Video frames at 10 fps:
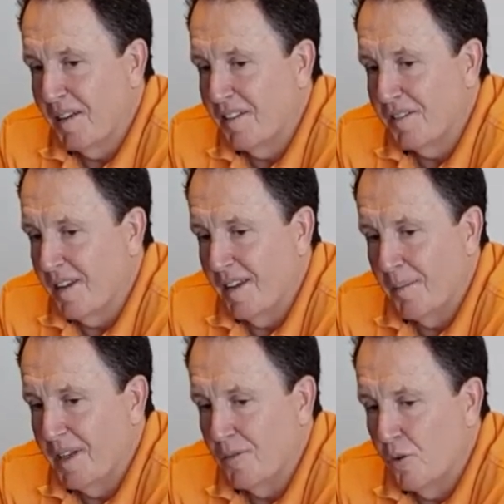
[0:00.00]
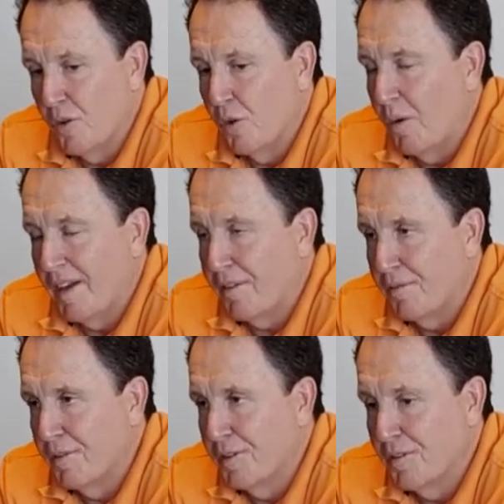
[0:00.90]
All the
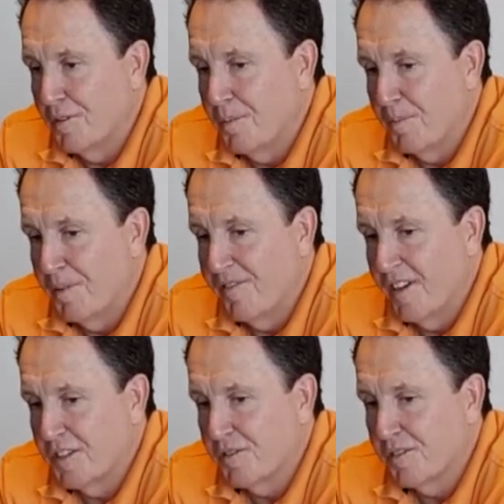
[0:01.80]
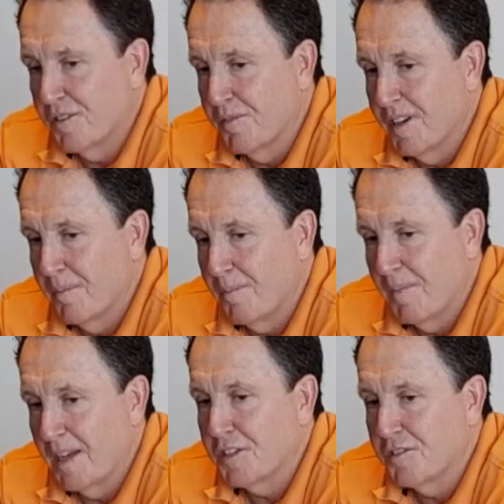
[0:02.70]
way through your professional career,
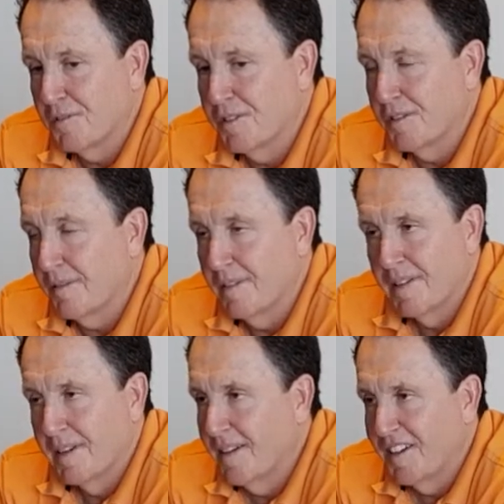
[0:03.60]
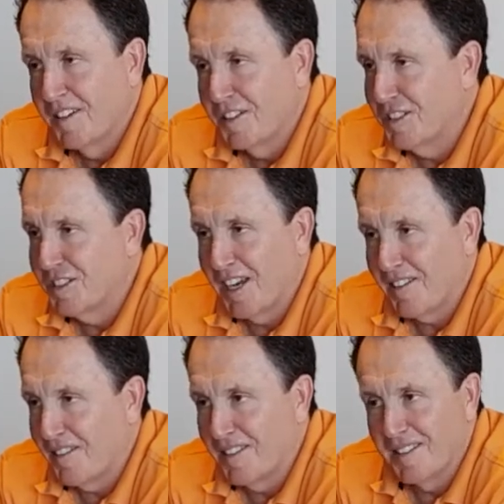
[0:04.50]
make sure you
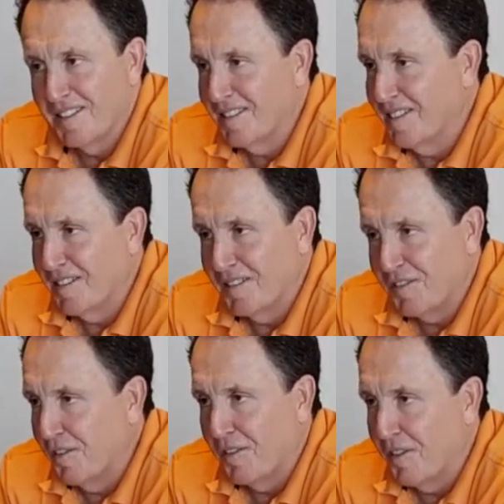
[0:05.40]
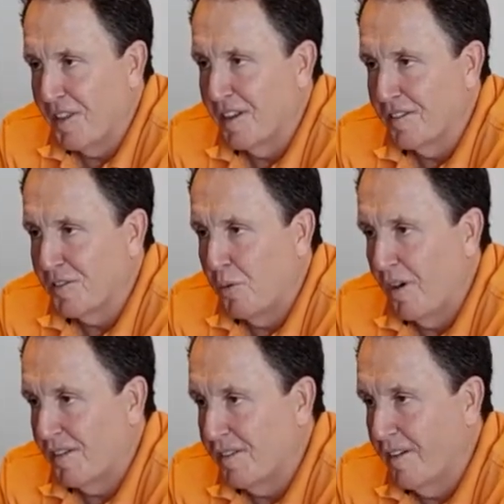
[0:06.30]
check certain things
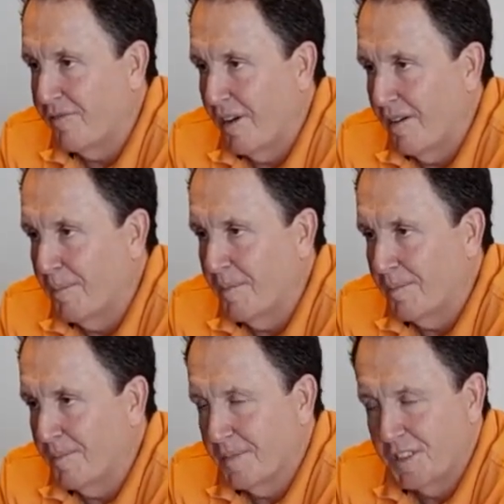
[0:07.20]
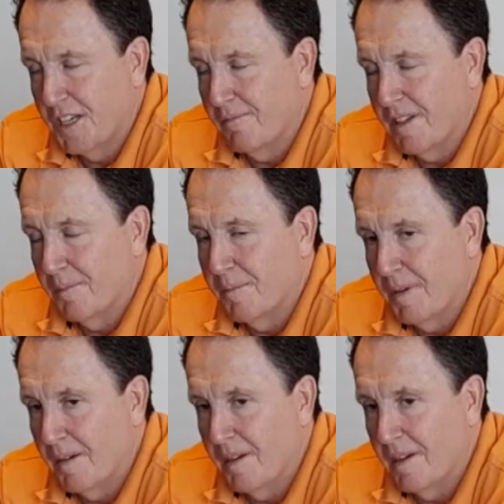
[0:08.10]
twice. I'm generally